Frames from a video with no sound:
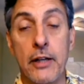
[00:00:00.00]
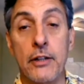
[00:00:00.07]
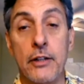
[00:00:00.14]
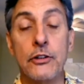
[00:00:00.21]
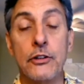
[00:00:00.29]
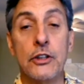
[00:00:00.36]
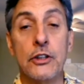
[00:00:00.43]
a
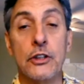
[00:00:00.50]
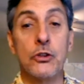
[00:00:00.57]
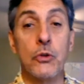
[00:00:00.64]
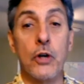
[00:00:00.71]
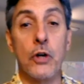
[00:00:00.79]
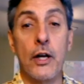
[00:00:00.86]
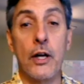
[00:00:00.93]
difference in this
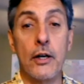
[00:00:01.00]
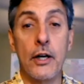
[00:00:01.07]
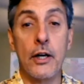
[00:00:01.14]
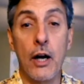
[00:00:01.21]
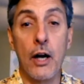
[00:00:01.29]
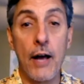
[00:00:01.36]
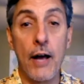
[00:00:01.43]
in
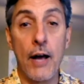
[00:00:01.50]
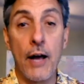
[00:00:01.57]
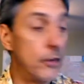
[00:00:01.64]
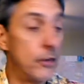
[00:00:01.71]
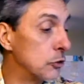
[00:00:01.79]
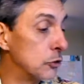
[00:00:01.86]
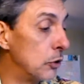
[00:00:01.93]
our life and
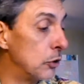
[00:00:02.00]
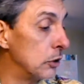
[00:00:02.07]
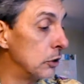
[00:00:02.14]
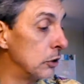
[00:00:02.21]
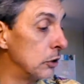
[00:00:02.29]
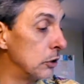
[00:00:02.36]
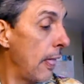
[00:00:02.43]
in this
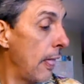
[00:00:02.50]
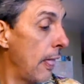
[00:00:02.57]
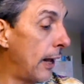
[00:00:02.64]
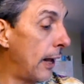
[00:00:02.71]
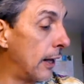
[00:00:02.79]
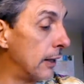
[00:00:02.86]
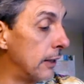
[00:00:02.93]
world.
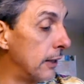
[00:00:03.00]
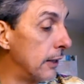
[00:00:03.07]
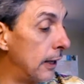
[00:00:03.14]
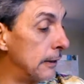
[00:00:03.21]
And